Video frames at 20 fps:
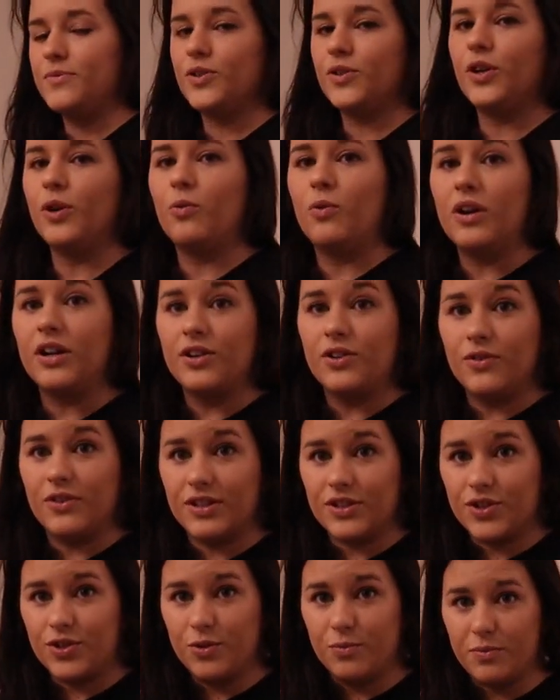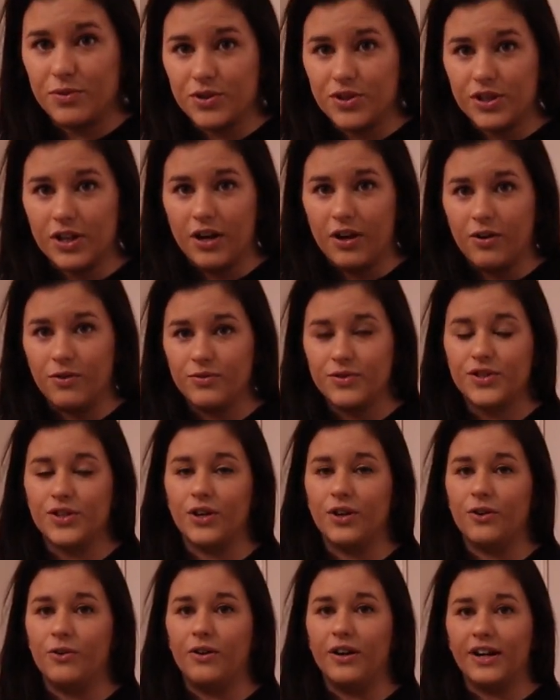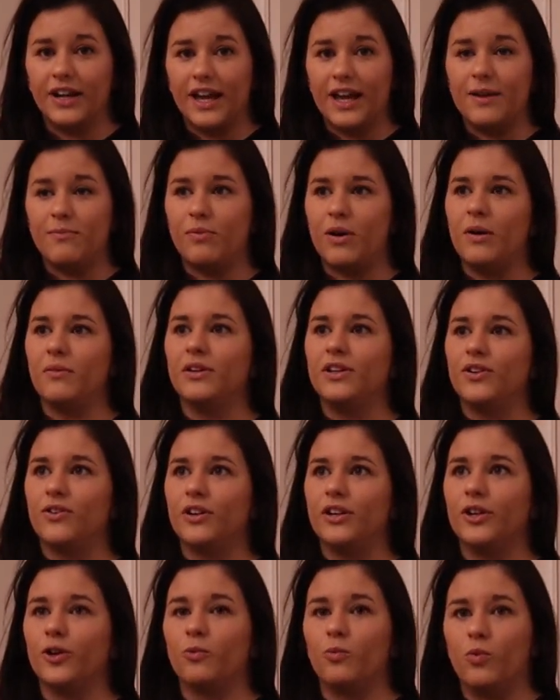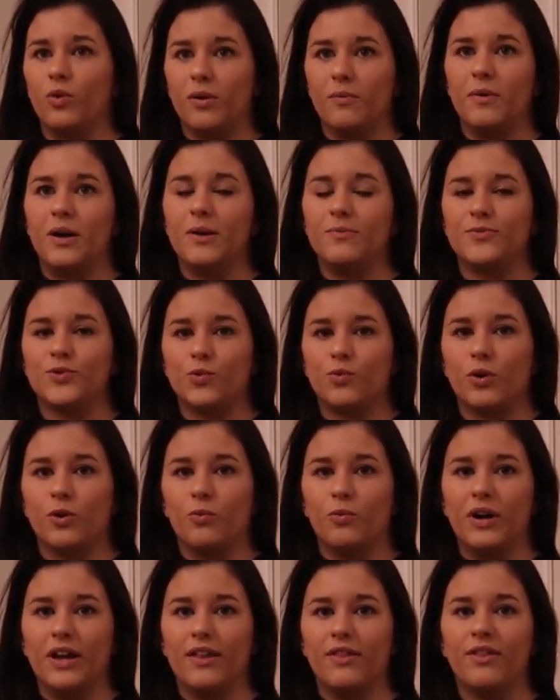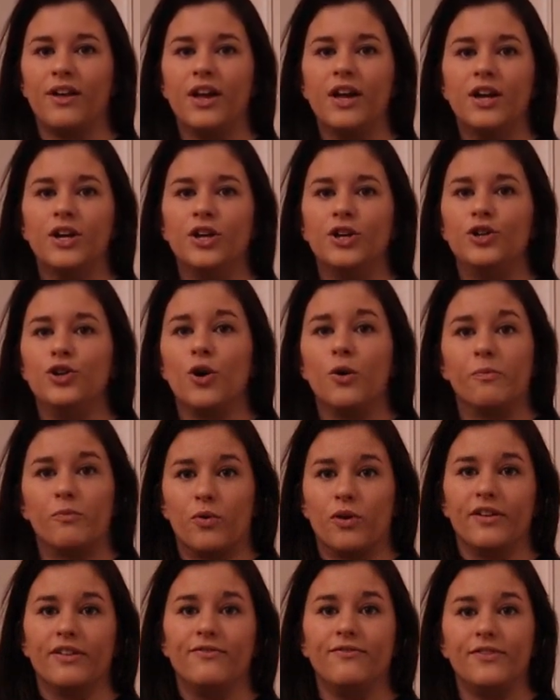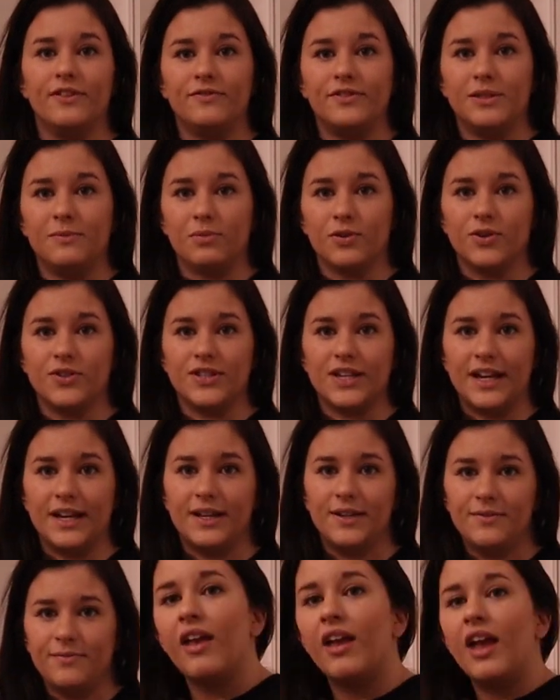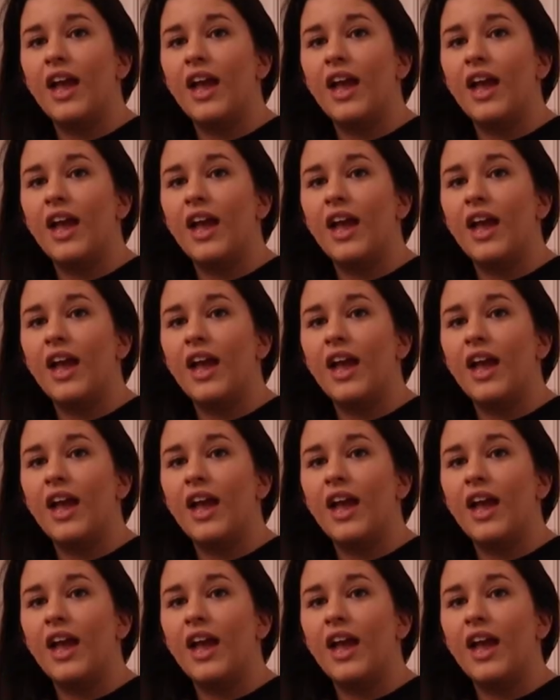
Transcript: So you want to do this super slow. So again, probably during your warm-ups or with no more than 50%.